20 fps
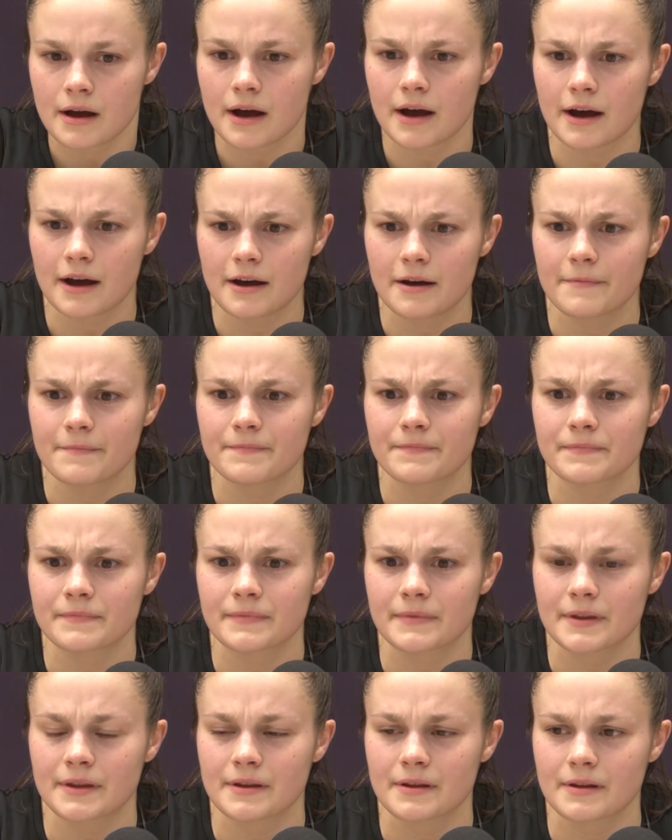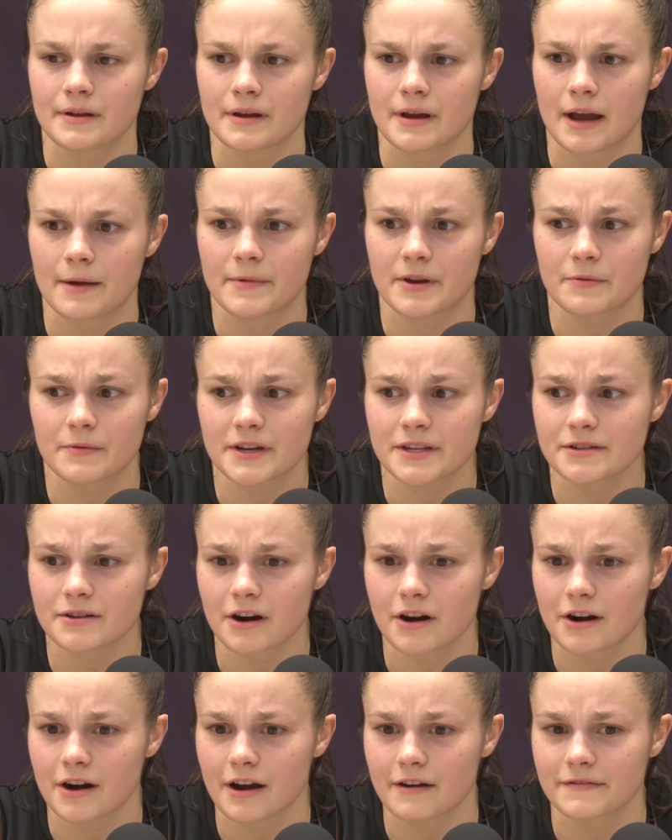I mean, we
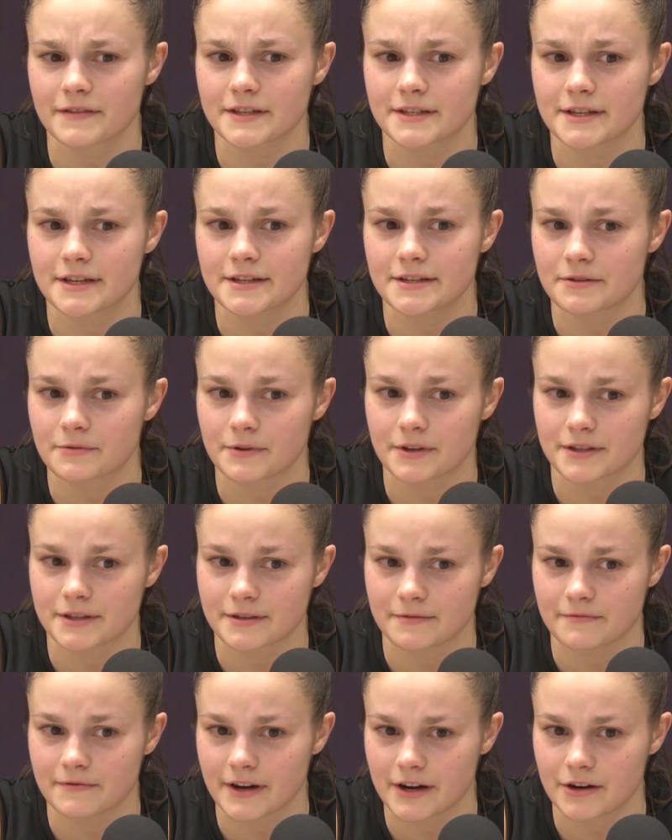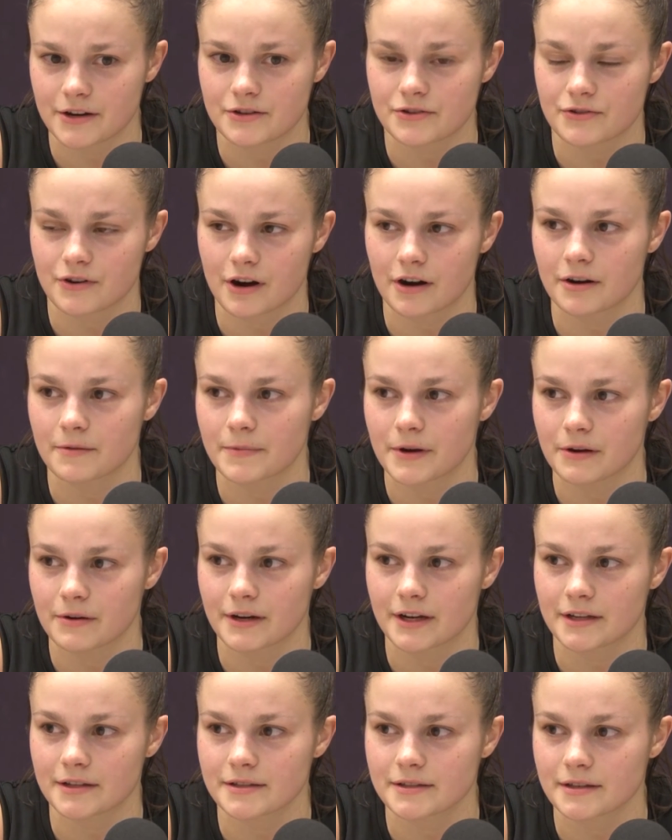started off the season with some very strong
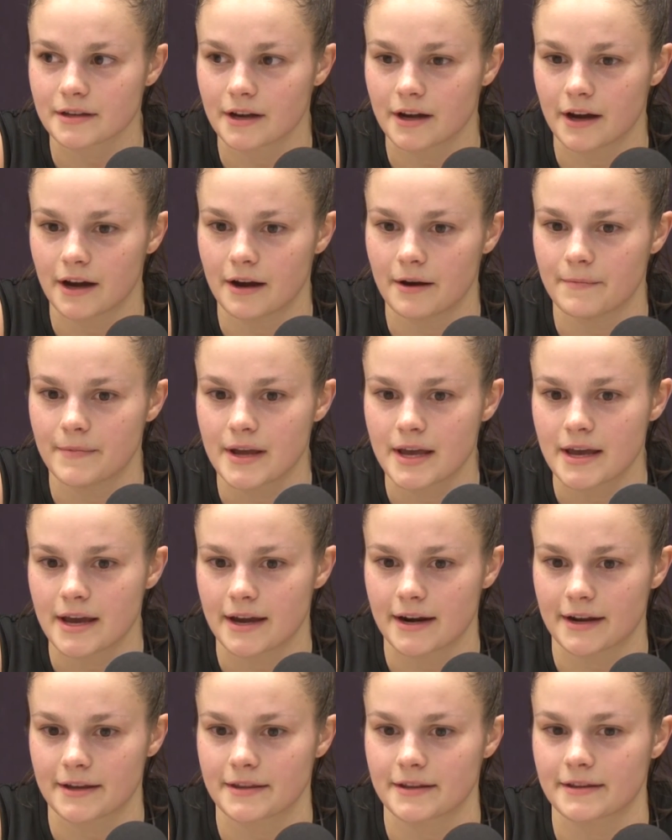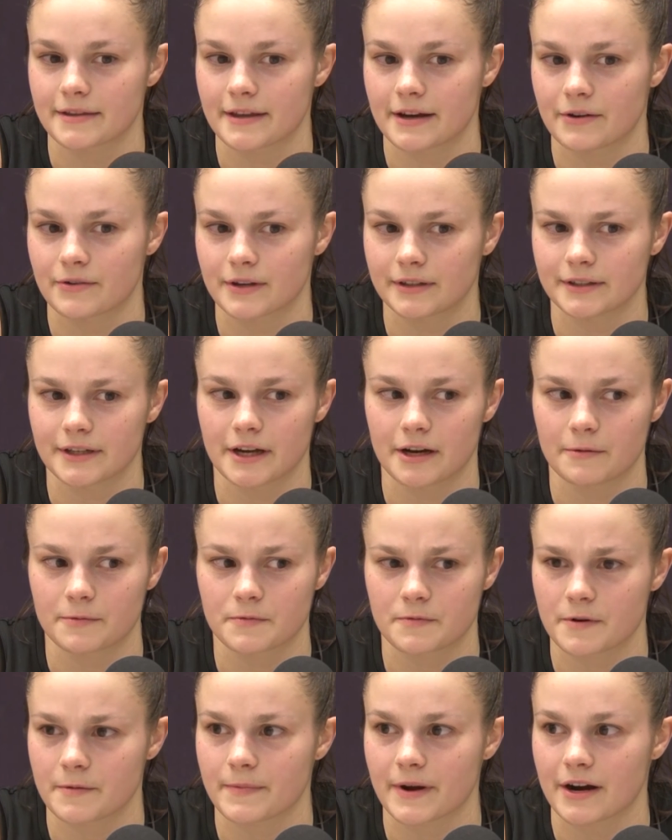opponents, and I think that really
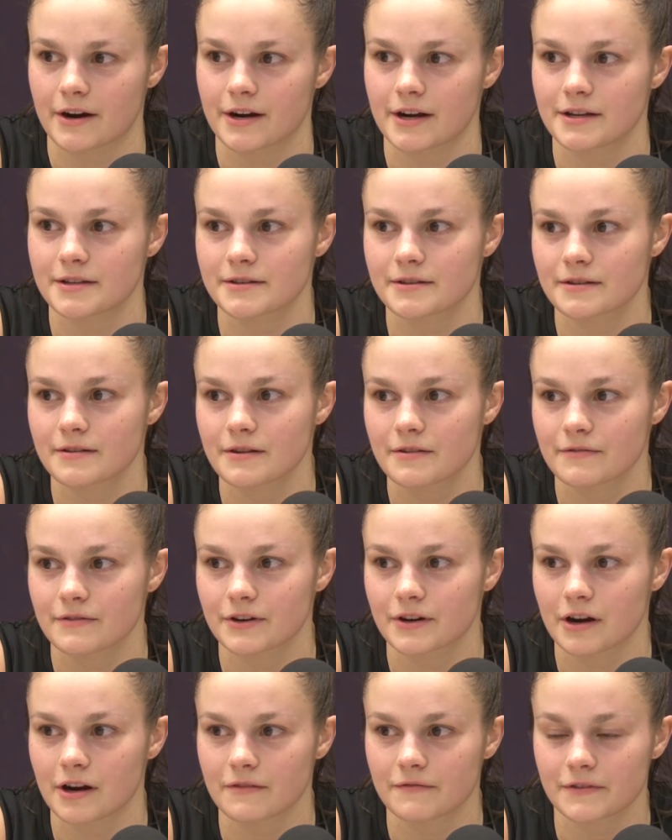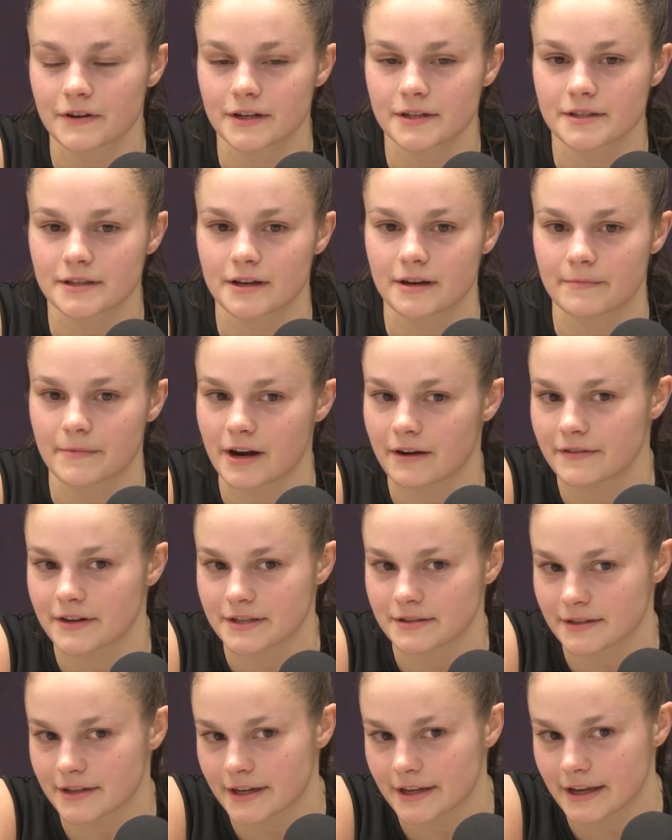helped prepare us for conference.
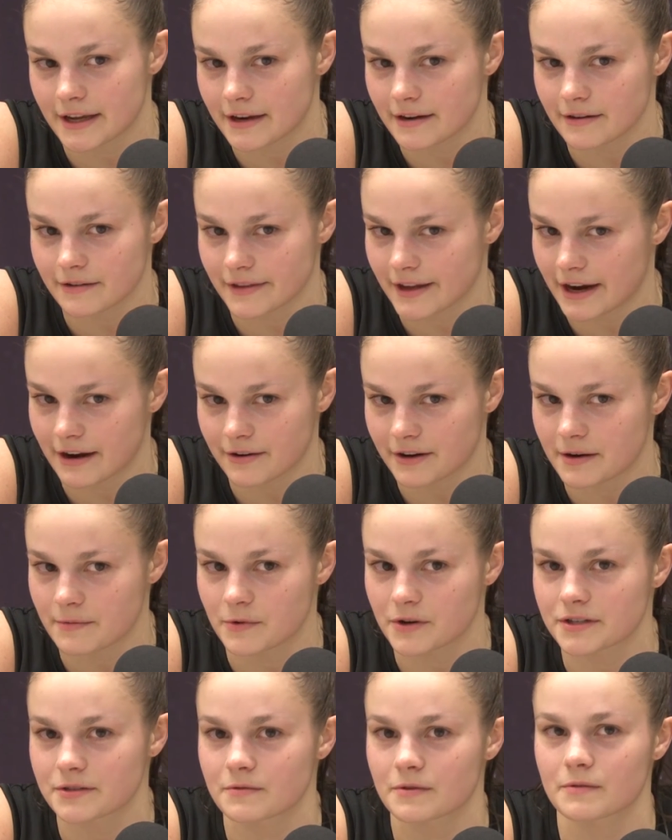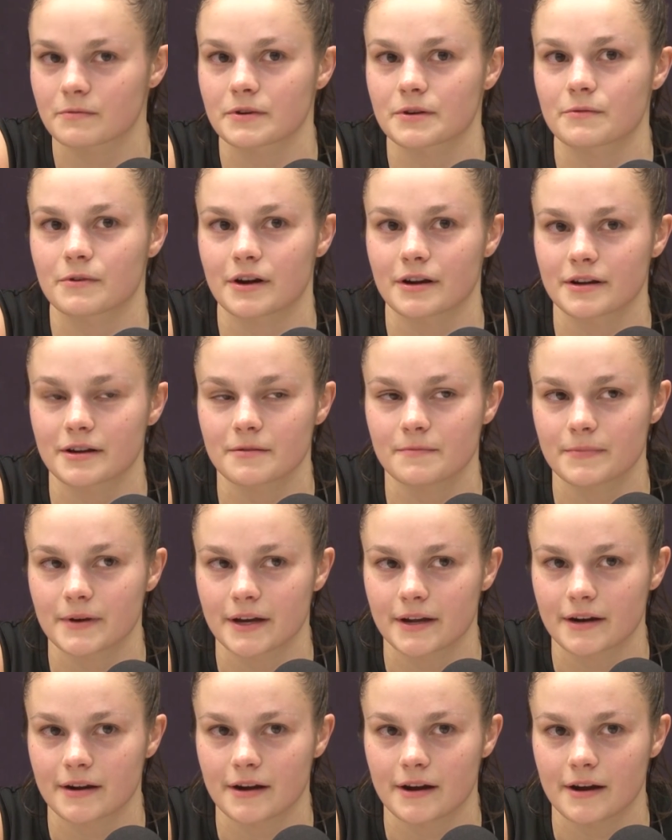Obviously, again, the outcome wasn't what we wanted,
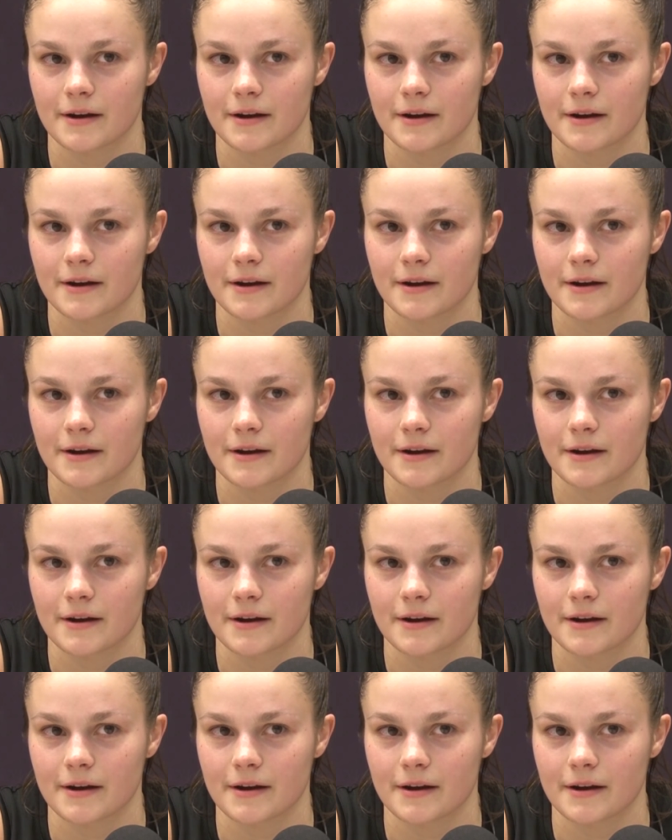but